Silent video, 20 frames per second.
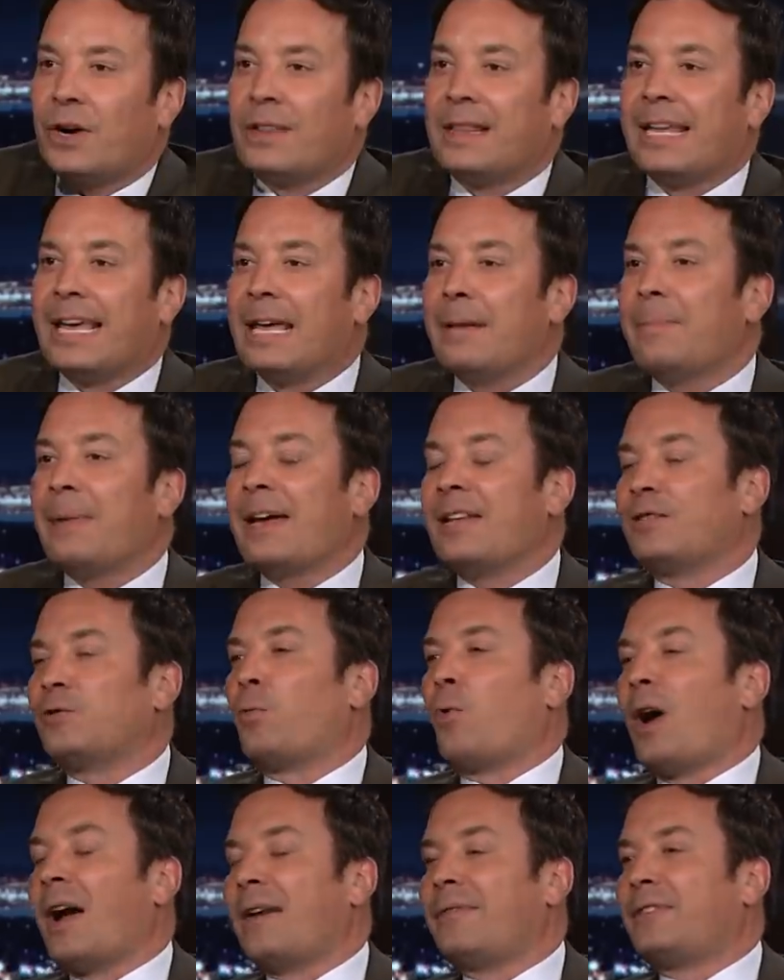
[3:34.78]
in The Hitman's
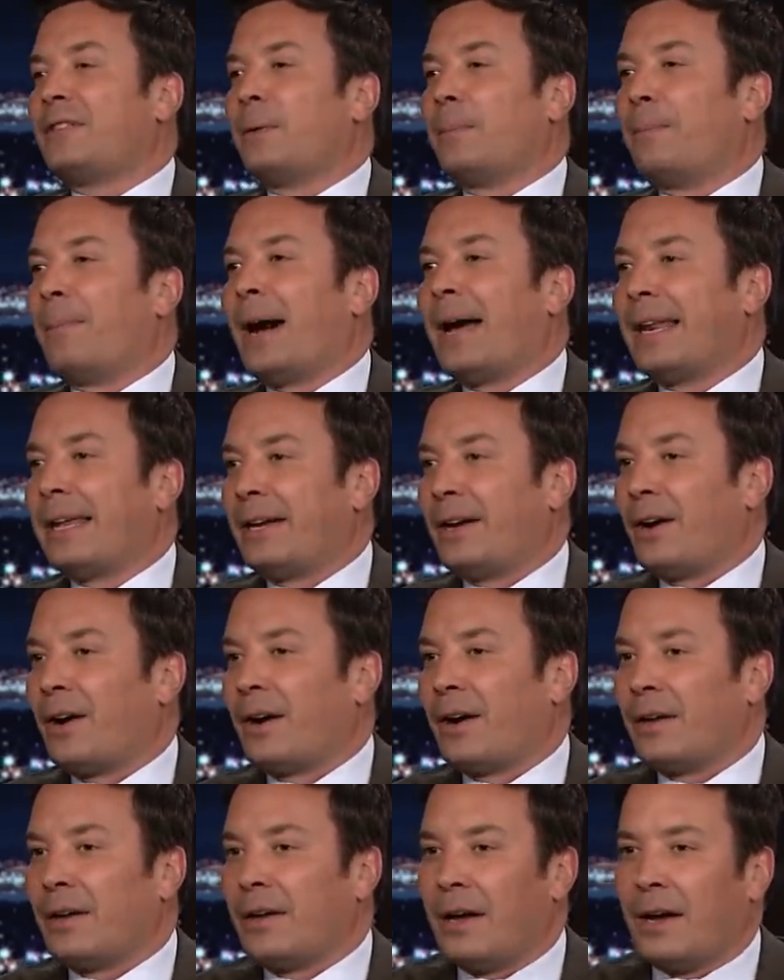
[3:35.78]
Wife's
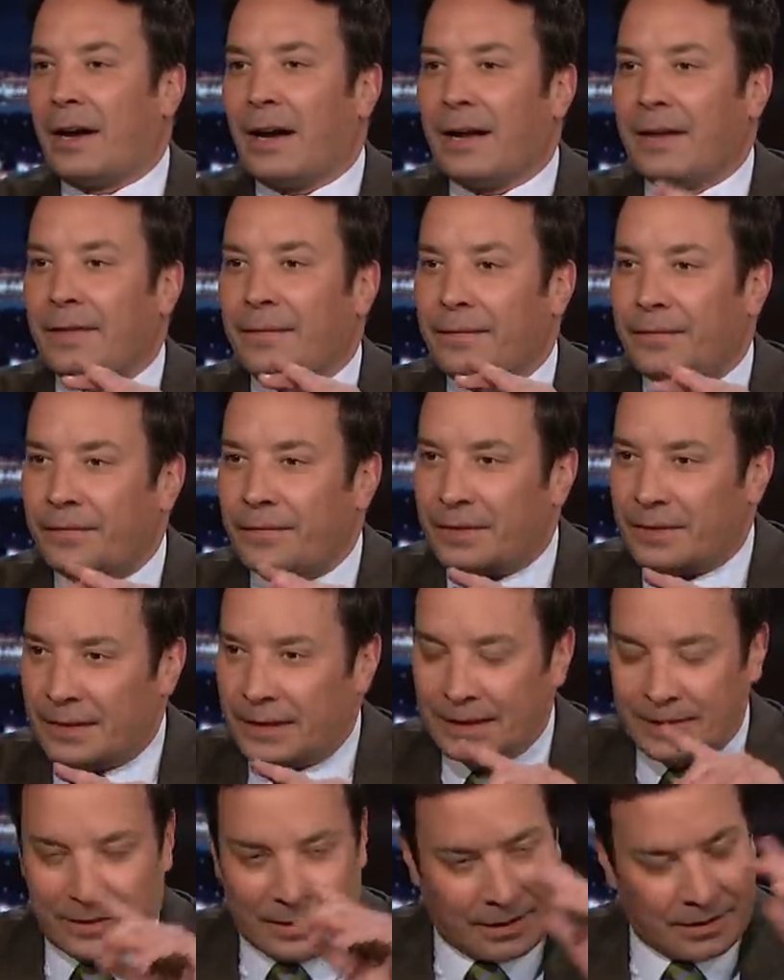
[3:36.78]
Bodyguard. Uh,
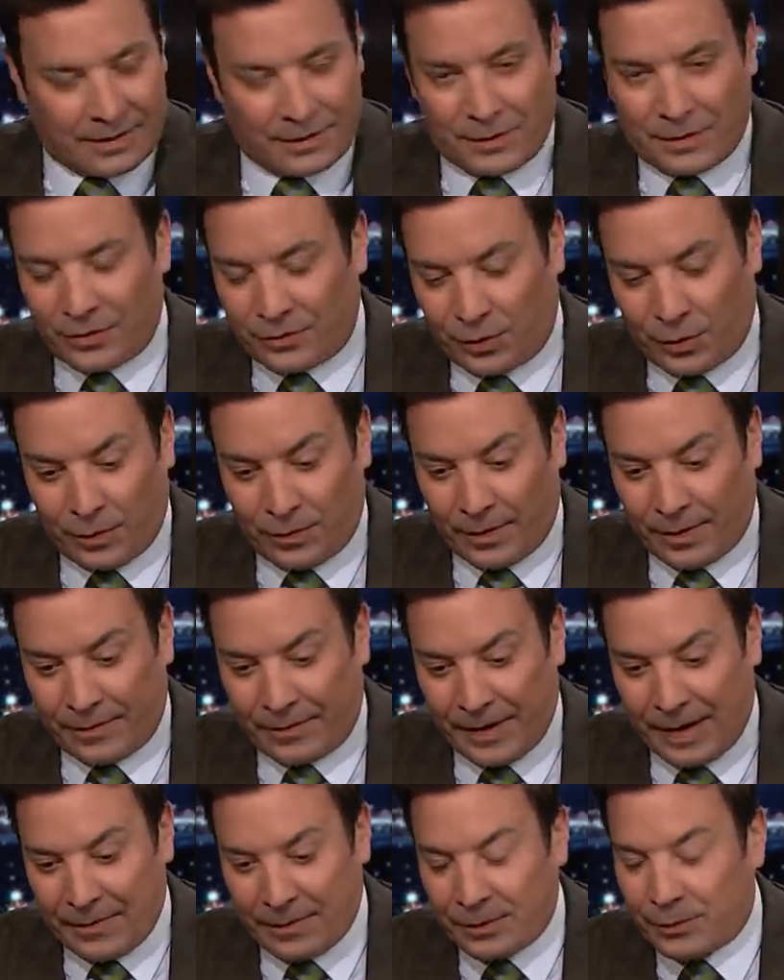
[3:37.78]
this, this are two of our
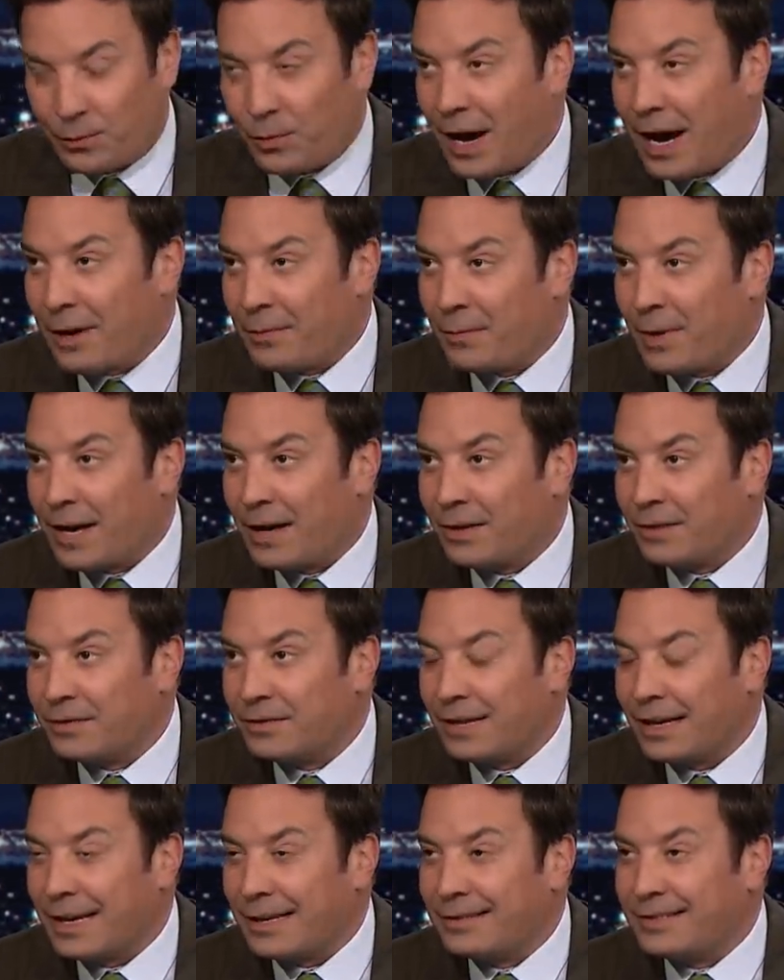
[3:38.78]
favorites, Ryan Reynolds
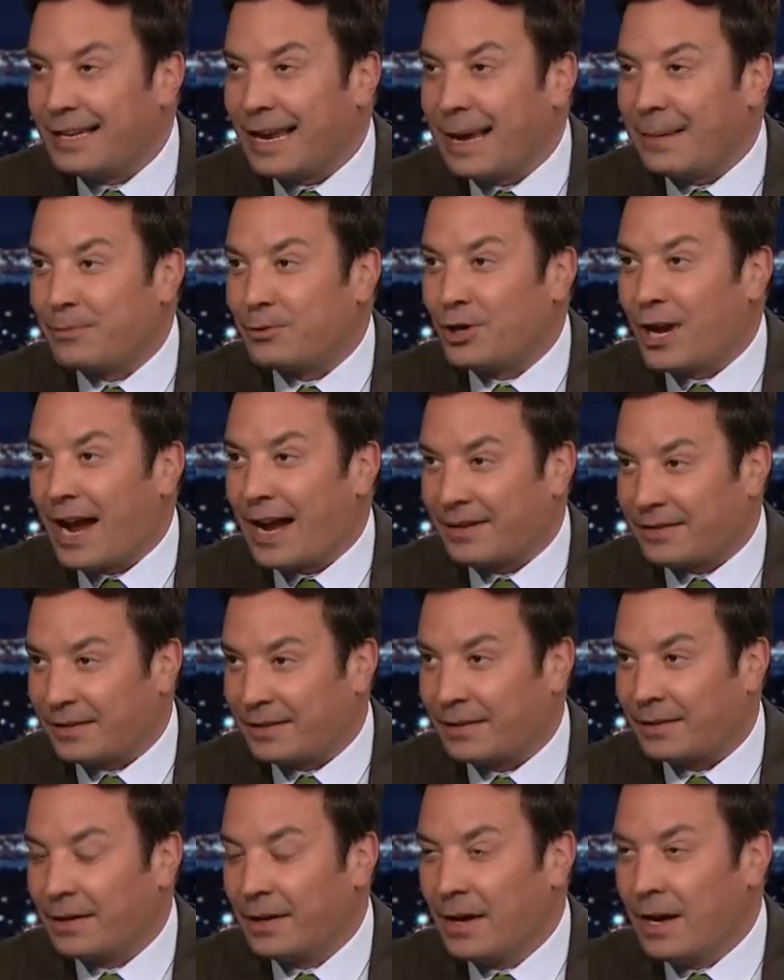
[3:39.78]
and Sam
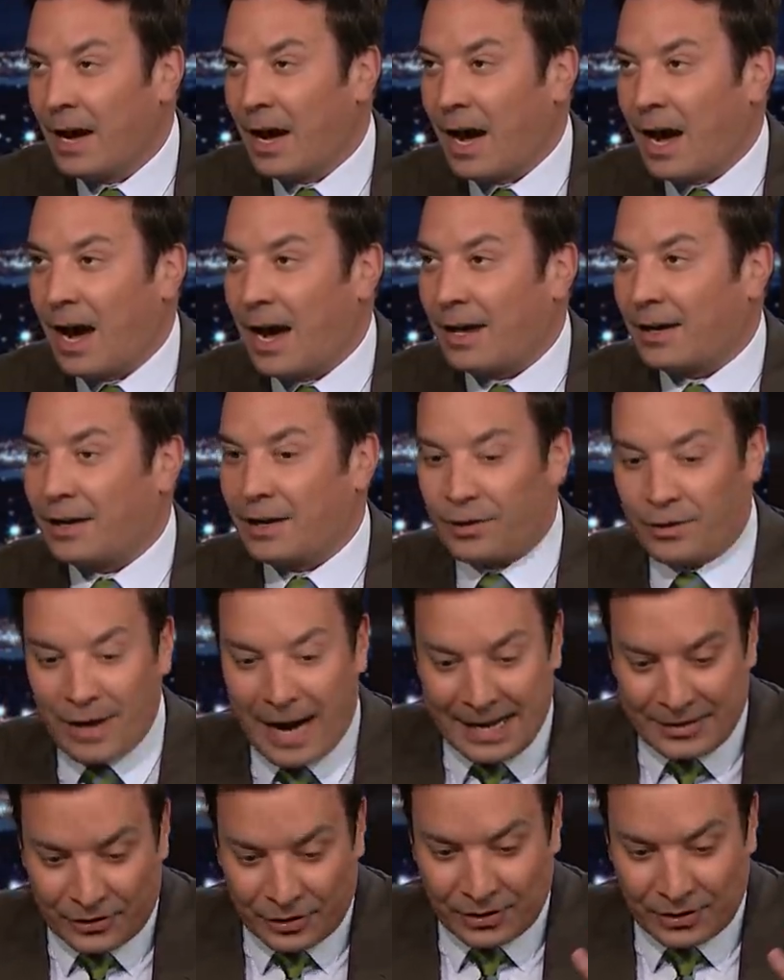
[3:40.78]
Jackson. Uh, congrats to